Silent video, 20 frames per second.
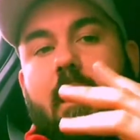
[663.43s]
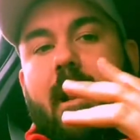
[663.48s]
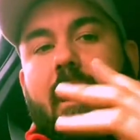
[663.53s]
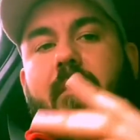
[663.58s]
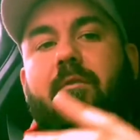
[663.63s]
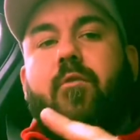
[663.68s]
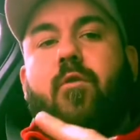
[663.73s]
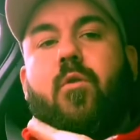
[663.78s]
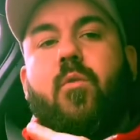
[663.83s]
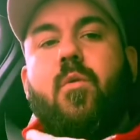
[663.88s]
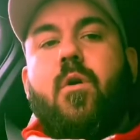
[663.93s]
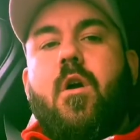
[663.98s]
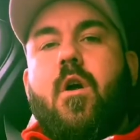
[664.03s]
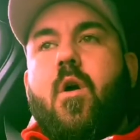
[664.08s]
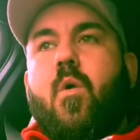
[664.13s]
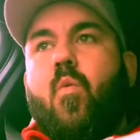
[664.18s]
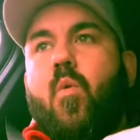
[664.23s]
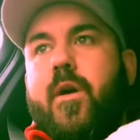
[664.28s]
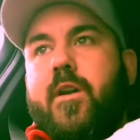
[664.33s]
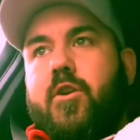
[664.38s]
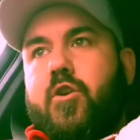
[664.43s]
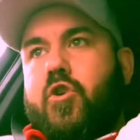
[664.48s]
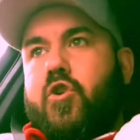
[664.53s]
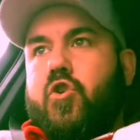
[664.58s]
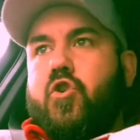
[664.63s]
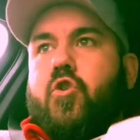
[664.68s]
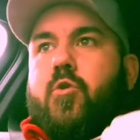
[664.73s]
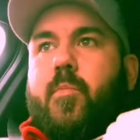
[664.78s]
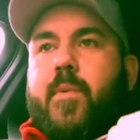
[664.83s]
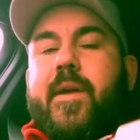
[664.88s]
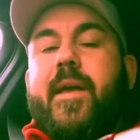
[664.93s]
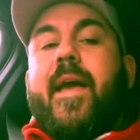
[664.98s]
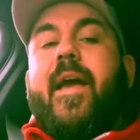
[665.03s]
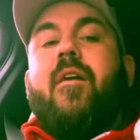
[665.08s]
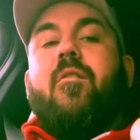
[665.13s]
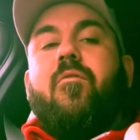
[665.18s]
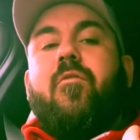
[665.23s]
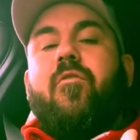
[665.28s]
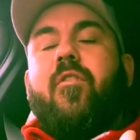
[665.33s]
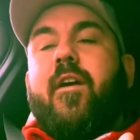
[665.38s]
a level where you should be
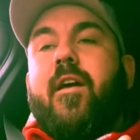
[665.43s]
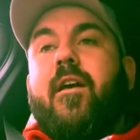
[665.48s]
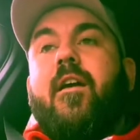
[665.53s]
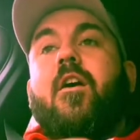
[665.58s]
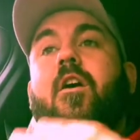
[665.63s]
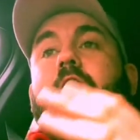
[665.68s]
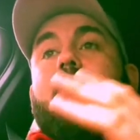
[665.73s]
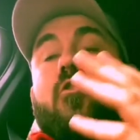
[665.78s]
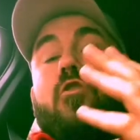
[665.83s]
getting fit,